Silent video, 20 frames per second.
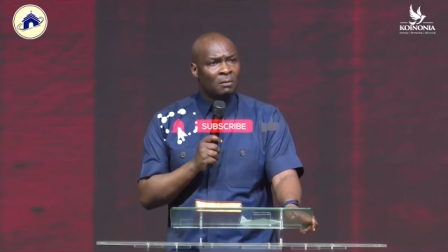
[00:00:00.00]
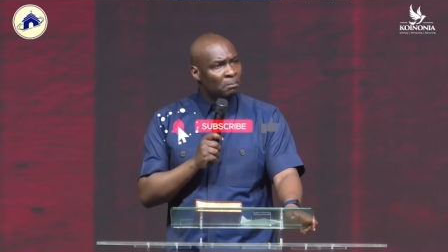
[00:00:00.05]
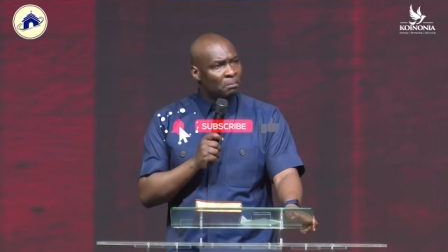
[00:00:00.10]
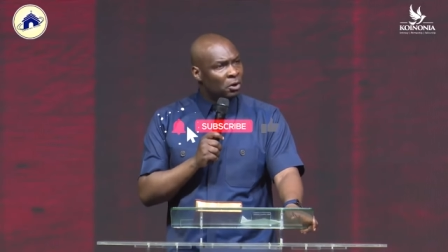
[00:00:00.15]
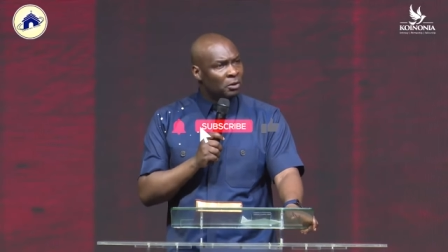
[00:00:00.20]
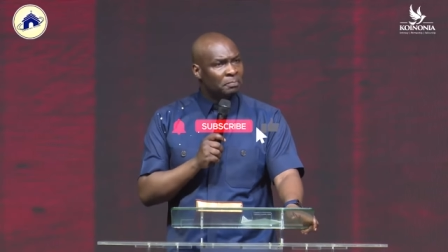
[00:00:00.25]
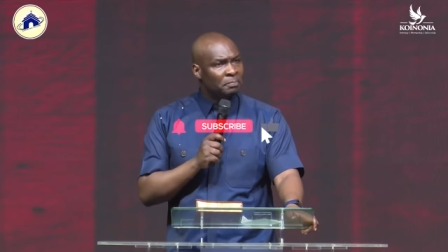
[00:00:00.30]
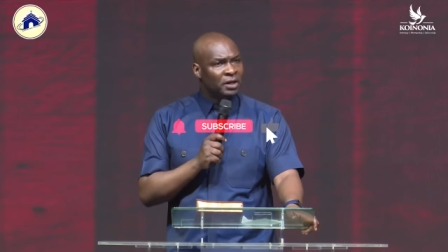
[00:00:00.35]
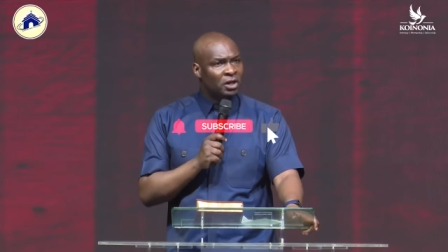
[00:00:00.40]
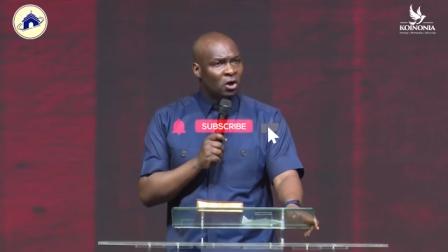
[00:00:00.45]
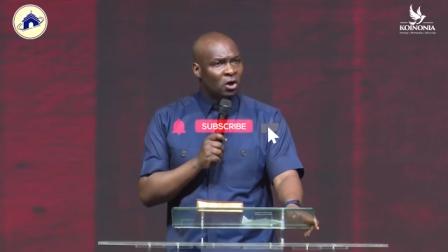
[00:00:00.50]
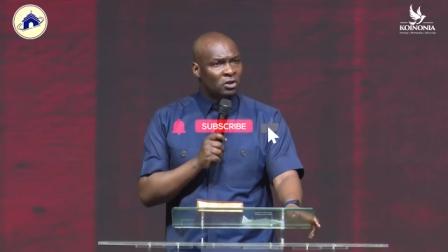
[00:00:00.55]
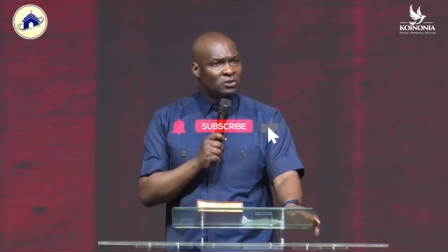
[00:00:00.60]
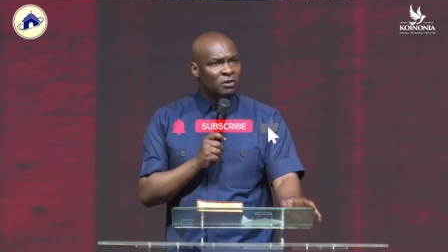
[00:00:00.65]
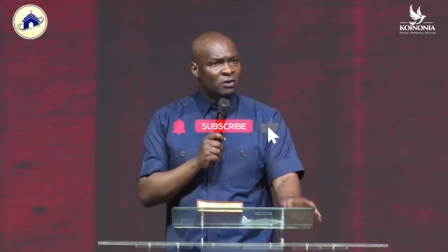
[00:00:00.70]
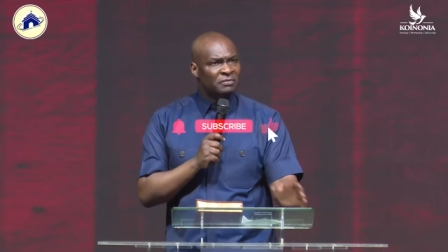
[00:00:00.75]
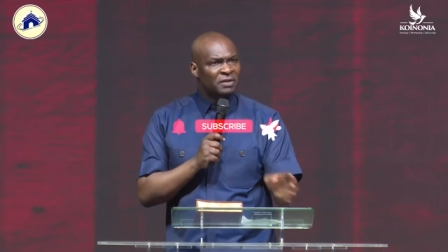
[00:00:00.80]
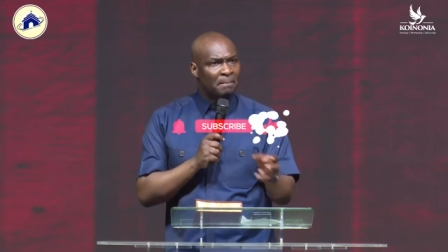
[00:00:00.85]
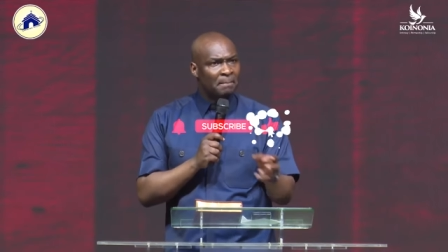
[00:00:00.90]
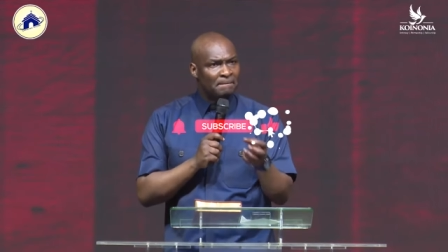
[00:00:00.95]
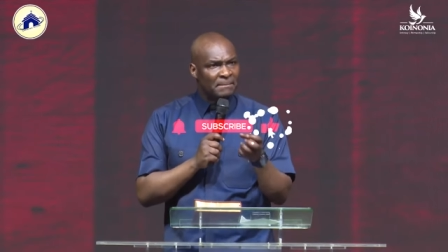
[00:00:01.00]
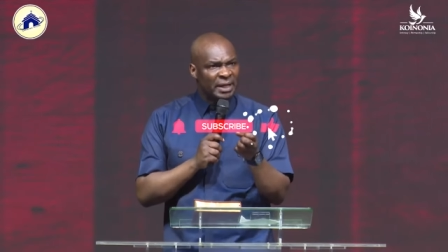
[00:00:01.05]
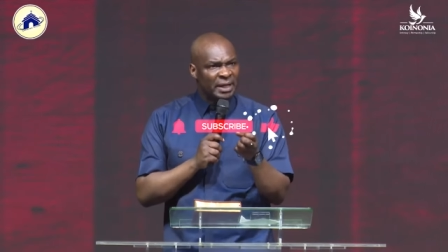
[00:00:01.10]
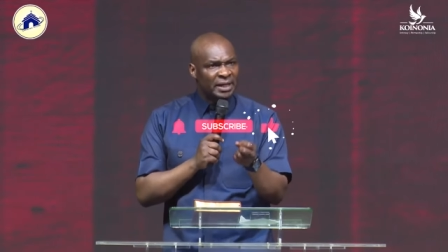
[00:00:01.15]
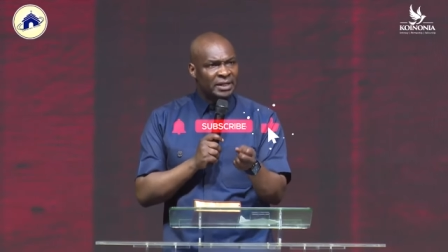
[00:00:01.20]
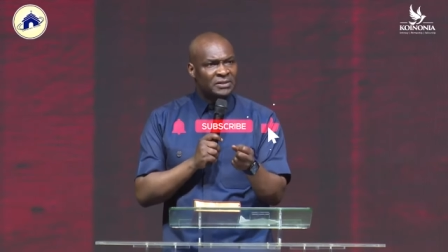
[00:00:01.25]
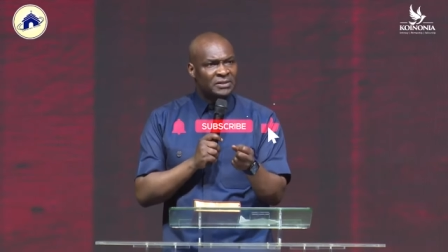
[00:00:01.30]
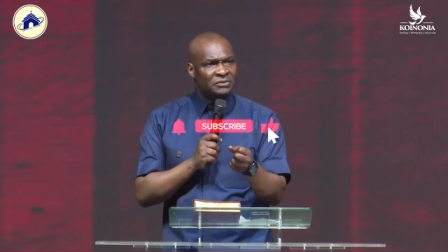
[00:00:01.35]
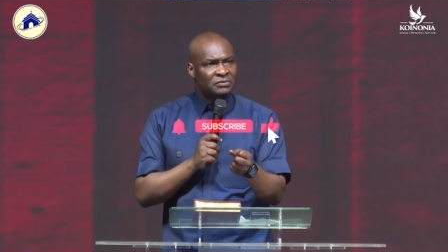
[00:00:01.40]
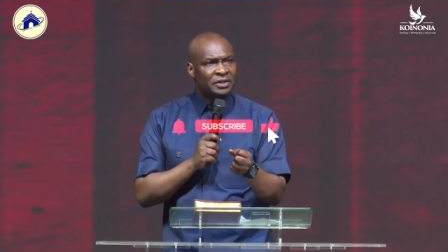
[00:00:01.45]
but because of the
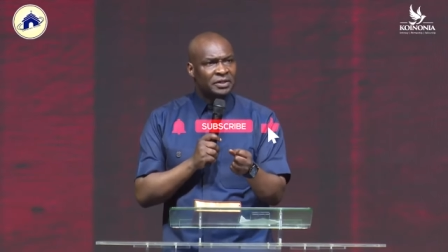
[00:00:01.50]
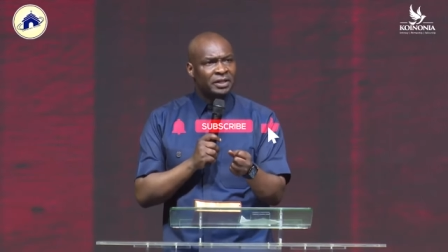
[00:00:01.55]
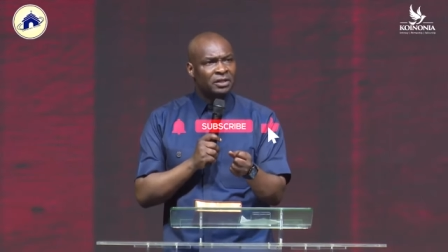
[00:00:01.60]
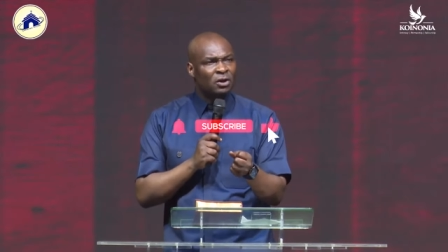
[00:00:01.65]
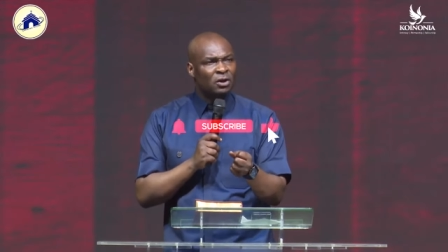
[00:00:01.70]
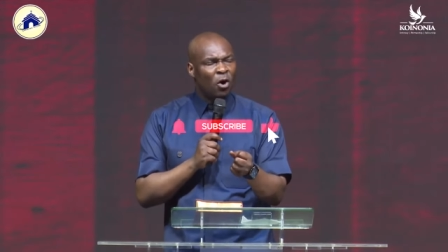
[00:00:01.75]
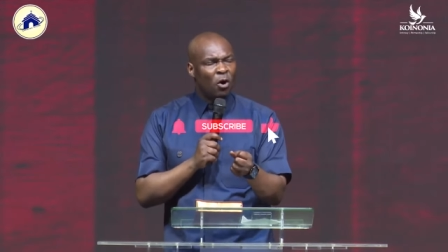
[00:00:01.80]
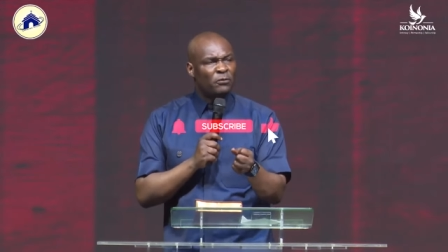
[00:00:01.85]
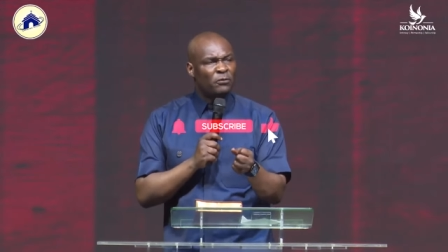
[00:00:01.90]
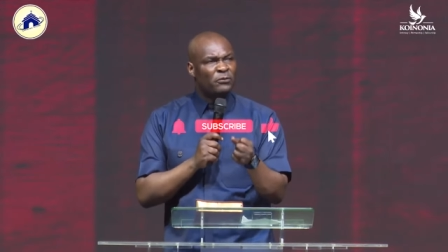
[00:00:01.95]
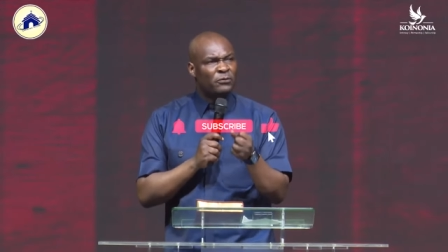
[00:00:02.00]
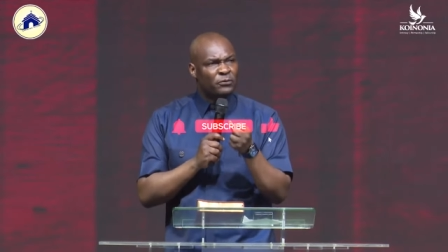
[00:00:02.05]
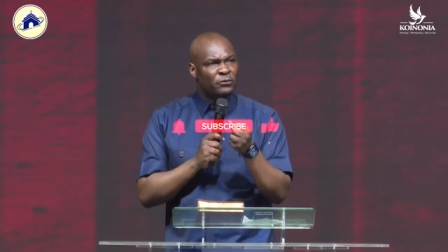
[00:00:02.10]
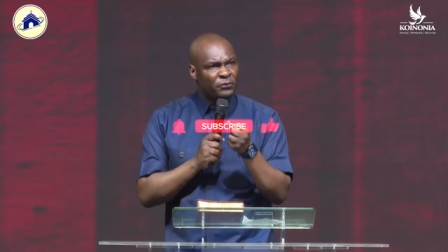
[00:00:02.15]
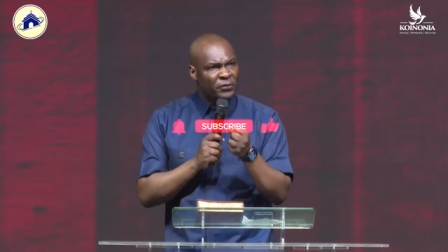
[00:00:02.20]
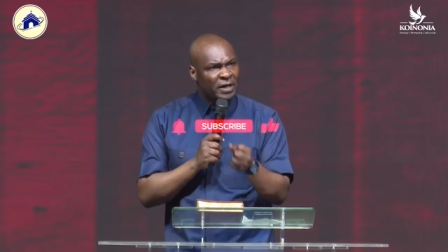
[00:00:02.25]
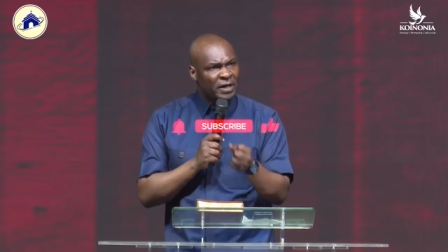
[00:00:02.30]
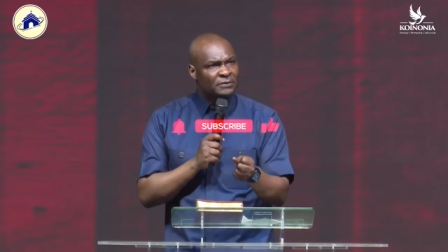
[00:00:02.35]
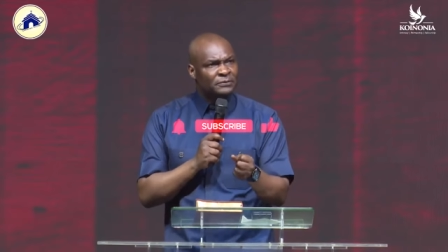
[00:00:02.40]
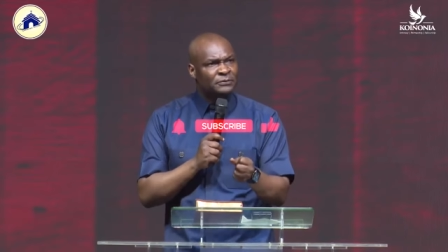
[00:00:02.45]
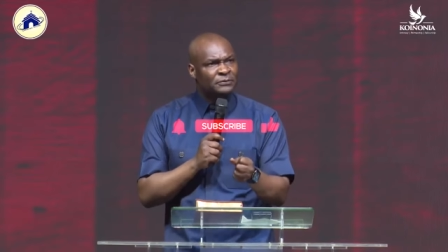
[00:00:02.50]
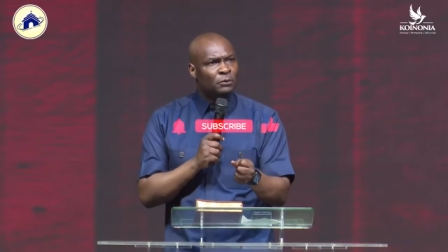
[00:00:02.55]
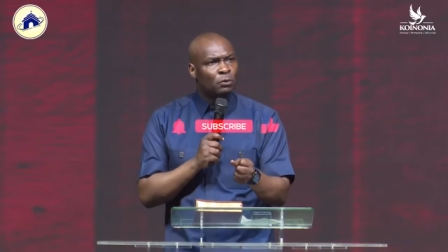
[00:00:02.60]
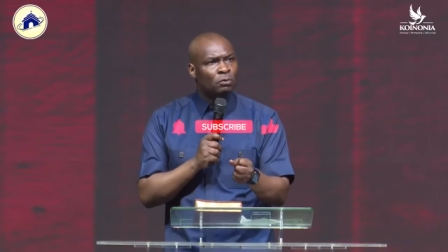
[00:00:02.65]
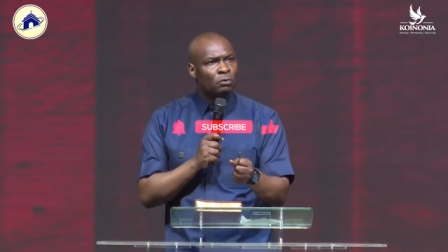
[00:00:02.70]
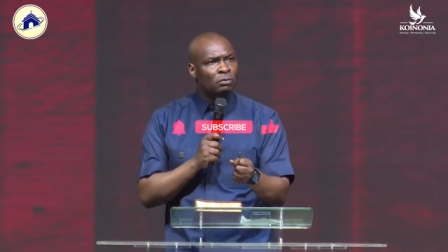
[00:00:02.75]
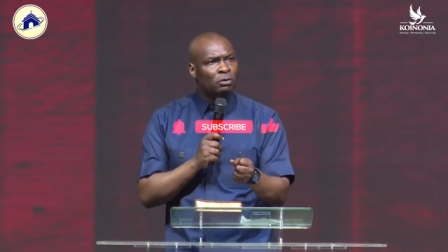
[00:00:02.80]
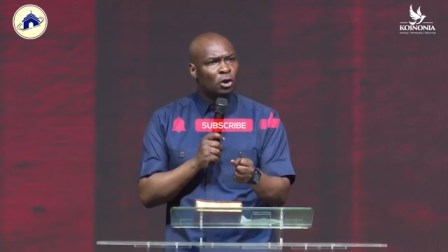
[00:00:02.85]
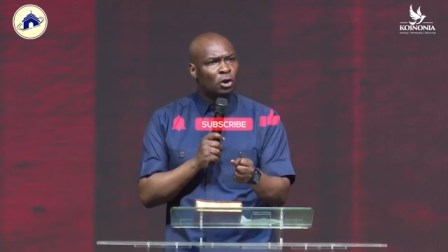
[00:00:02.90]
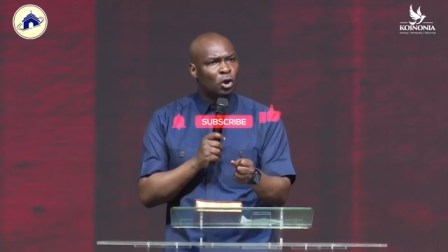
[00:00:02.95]
ministry of
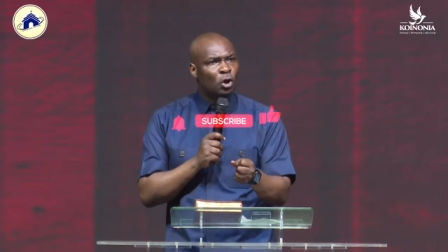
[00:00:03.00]
faithful,